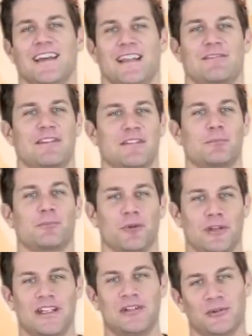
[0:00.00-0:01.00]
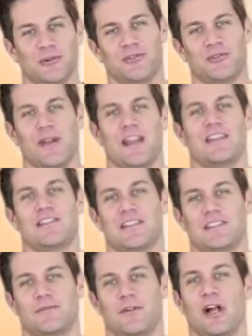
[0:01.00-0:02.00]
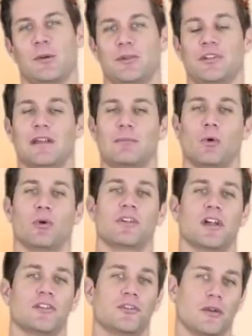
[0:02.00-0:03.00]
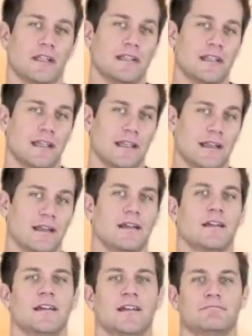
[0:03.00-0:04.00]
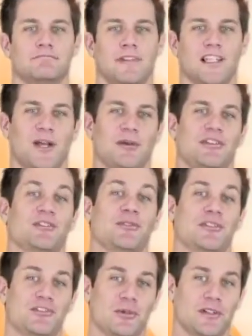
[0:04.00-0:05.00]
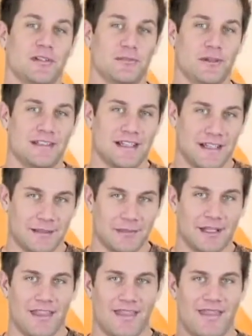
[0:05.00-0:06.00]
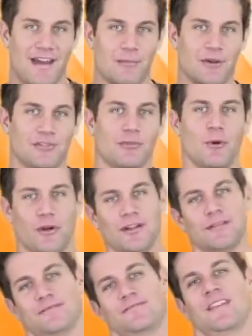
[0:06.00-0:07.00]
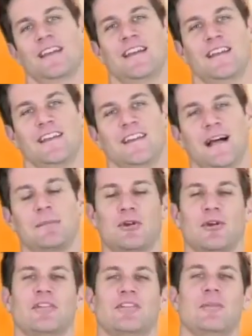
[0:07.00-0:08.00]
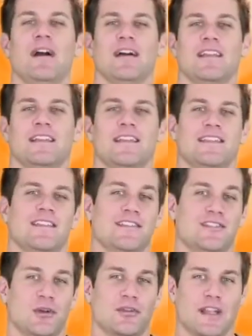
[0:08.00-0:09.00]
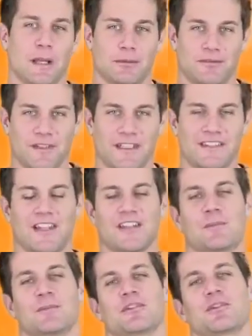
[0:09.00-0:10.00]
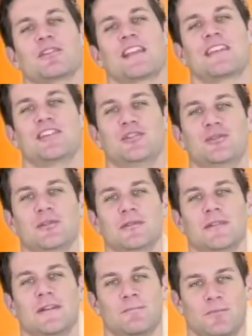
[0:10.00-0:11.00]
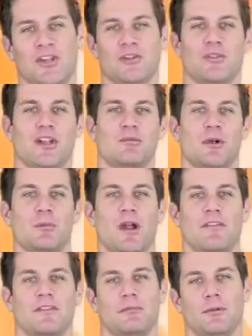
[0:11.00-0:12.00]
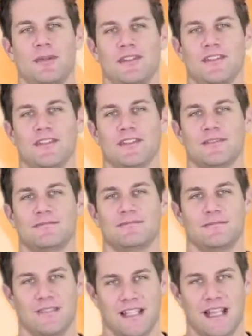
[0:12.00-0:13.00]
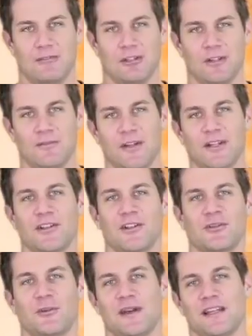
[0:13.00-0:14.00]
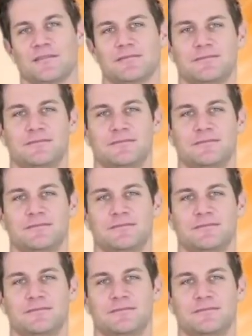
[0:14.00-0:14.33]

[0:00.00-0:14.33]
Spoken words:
And I've got some pretty cool strategies for helping you get more done during a day, allowing you to enjoy your free time that much more. I'm Curtis Mock, and this is the show that helps fitness entrepreneurs like you run a more profitable business and have a little fun along the way.